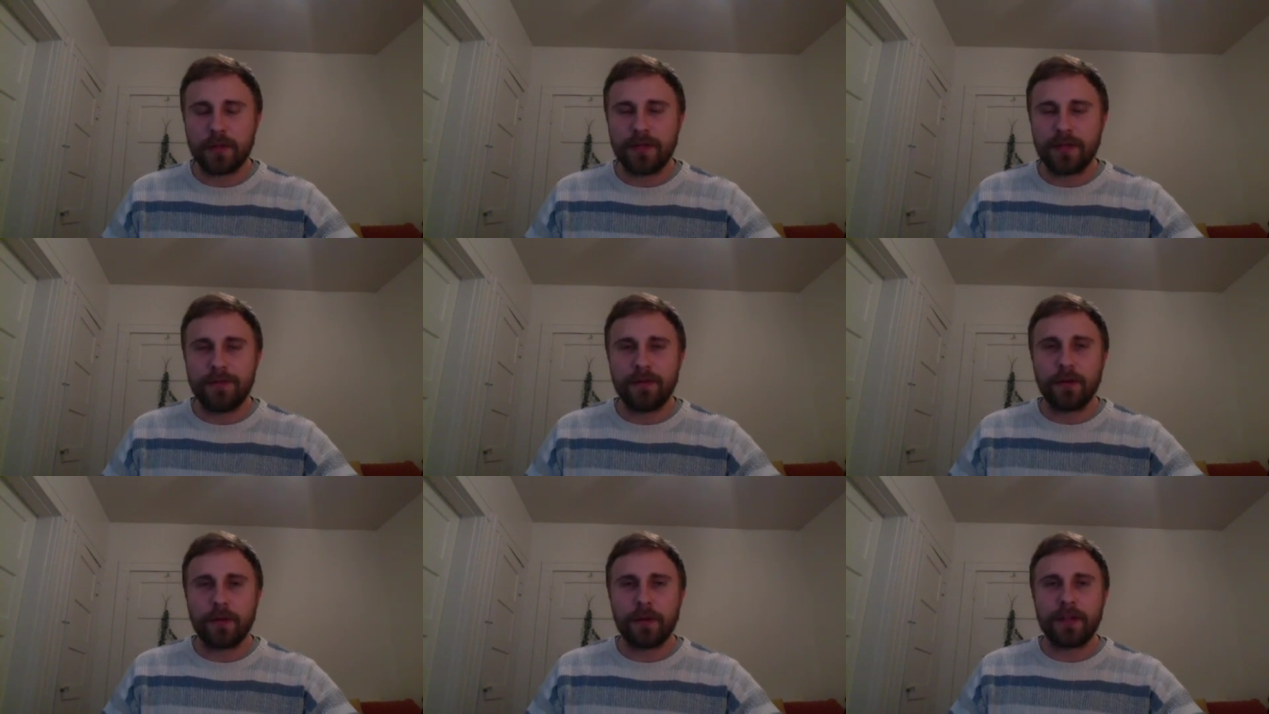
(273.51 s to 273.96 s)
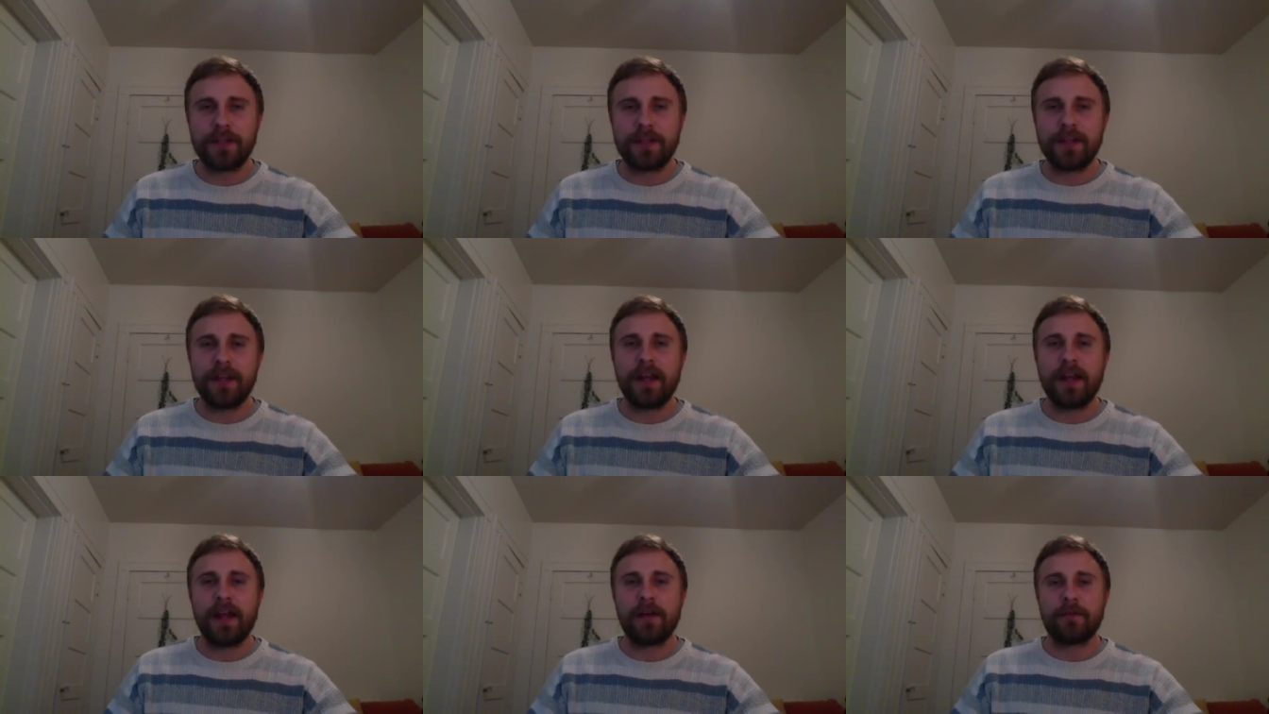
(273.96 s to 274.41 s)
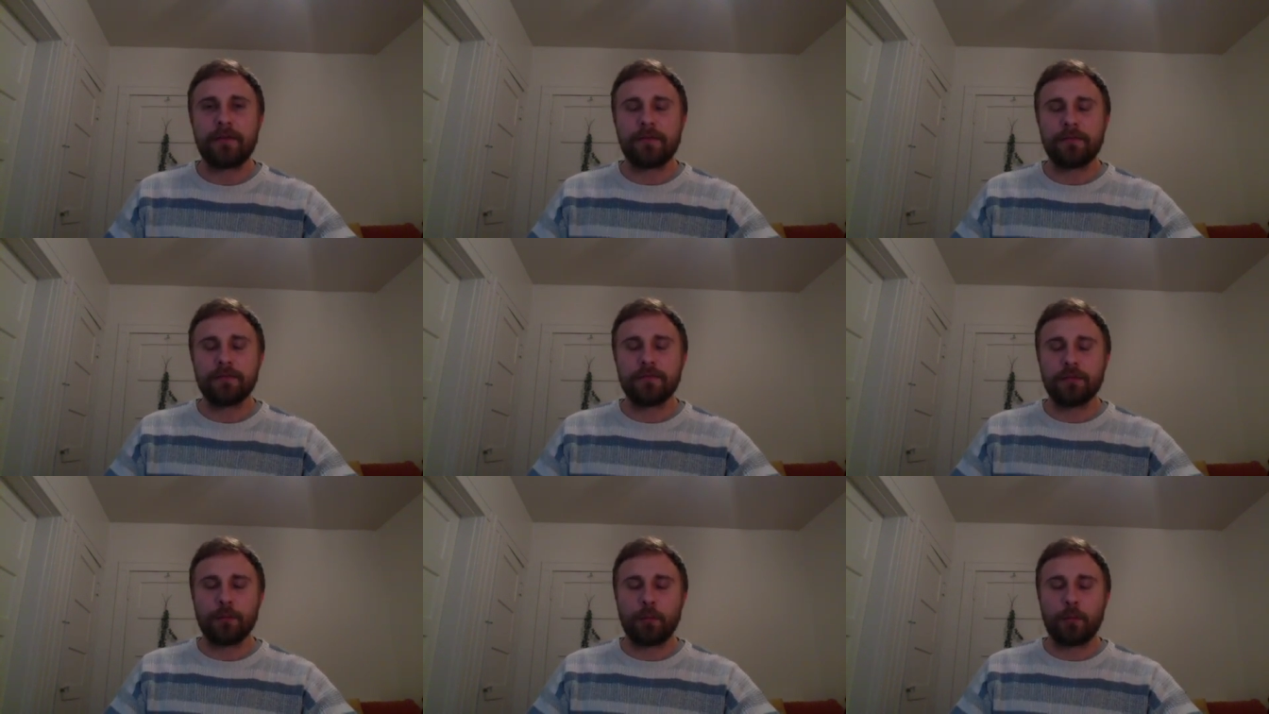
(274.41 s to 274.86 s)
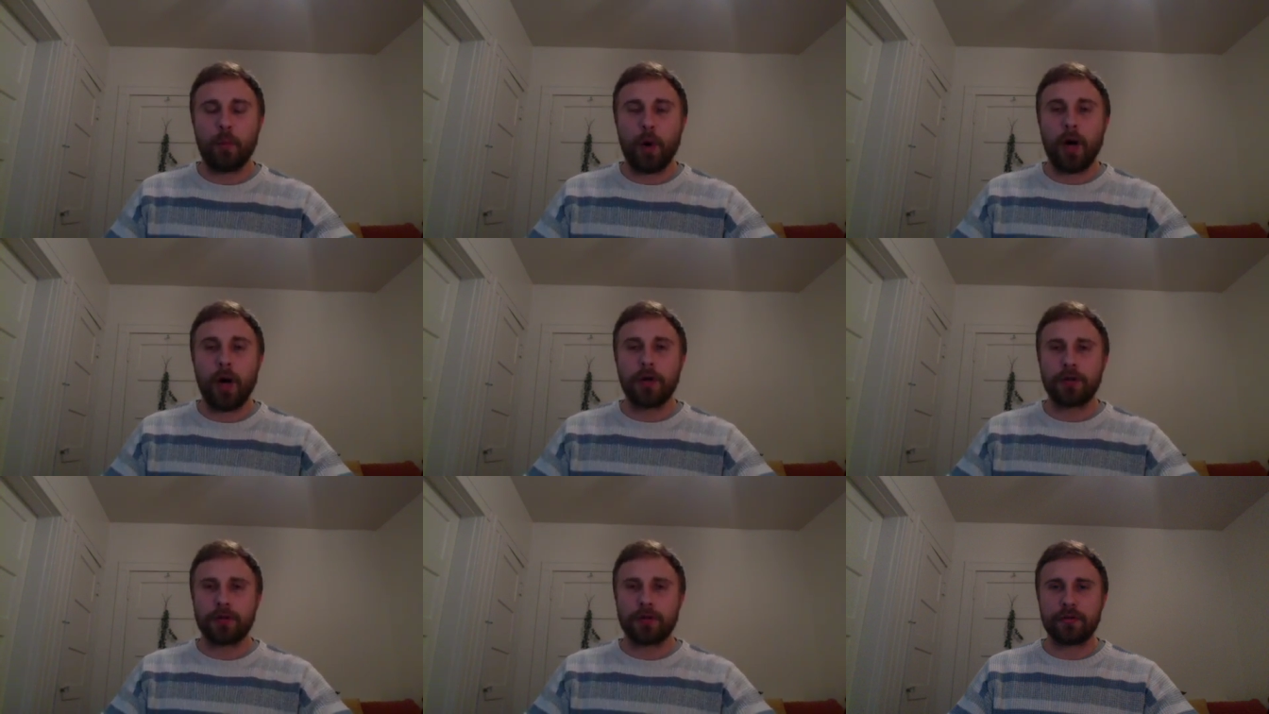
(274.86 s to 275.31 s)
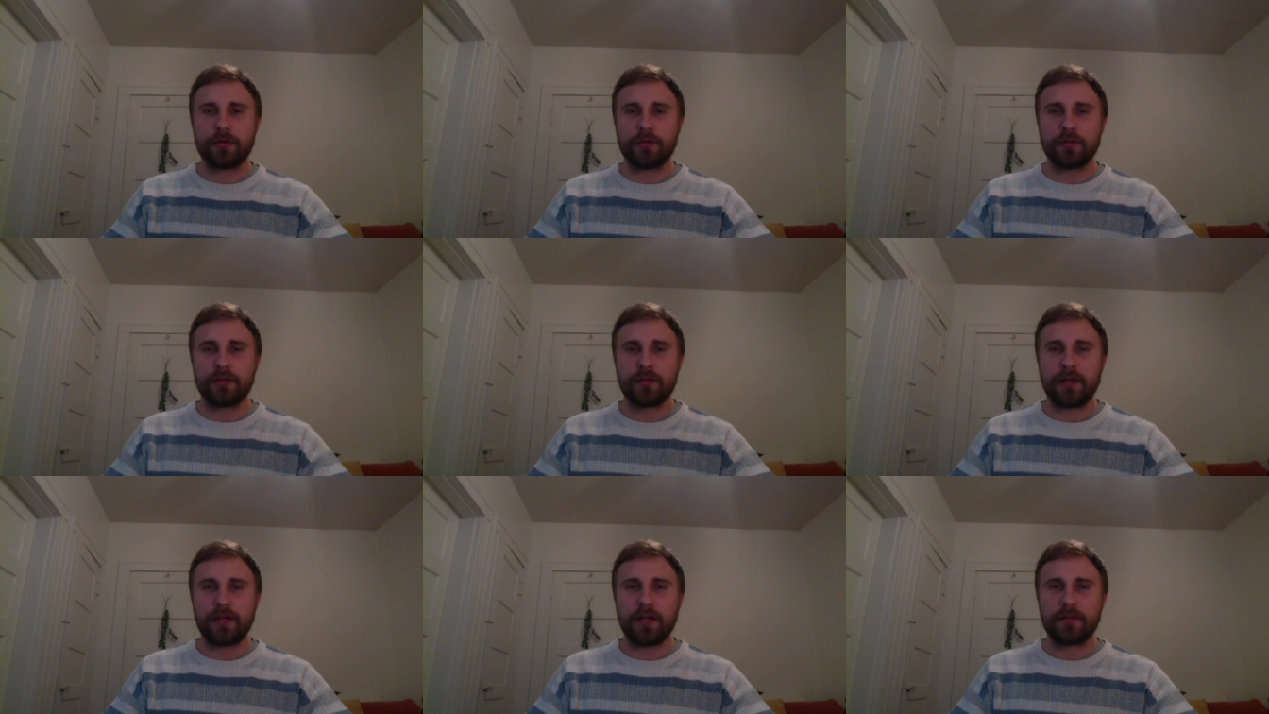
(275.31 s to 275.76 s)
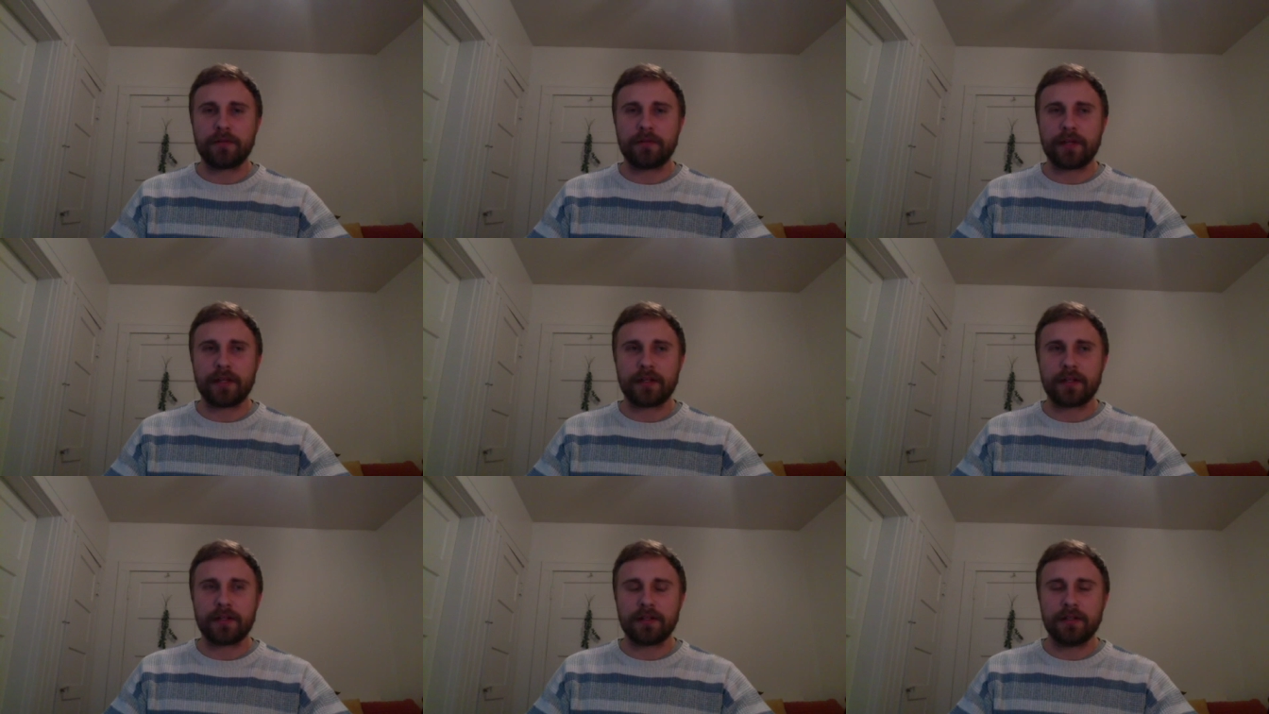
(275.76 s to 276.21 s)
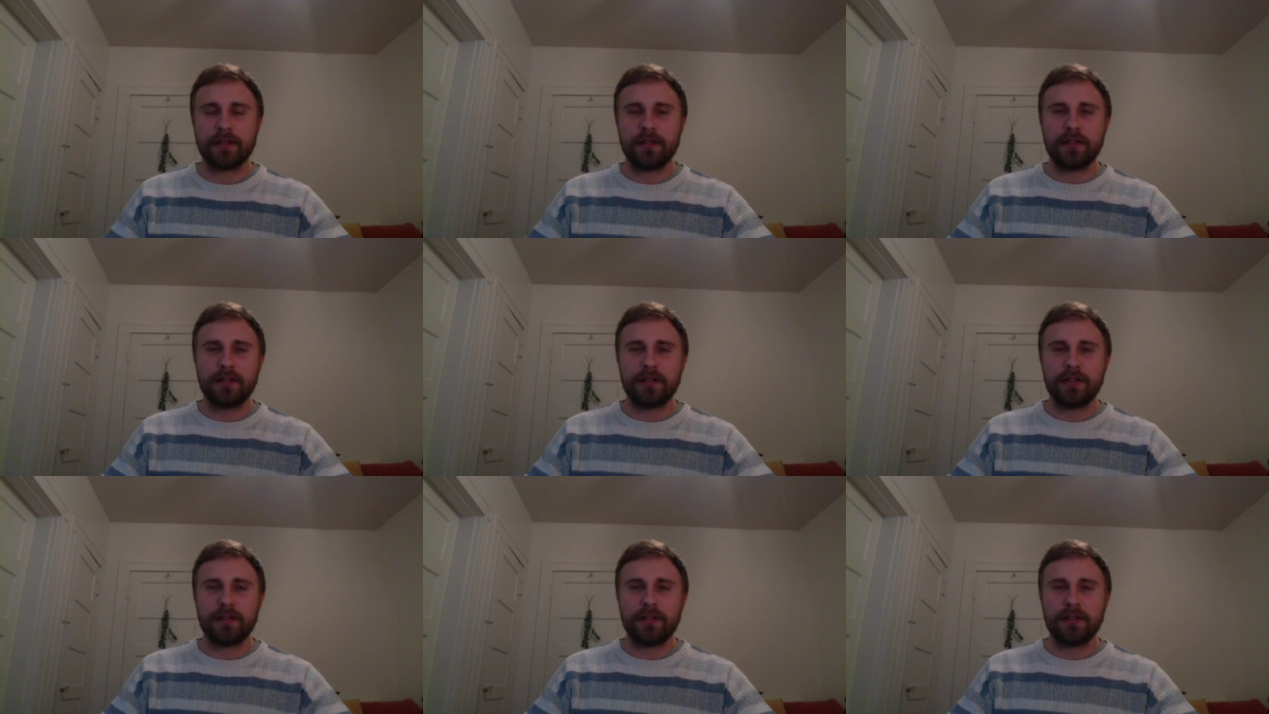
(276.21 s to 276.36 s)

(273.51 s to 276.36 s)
even though they did have water kind of like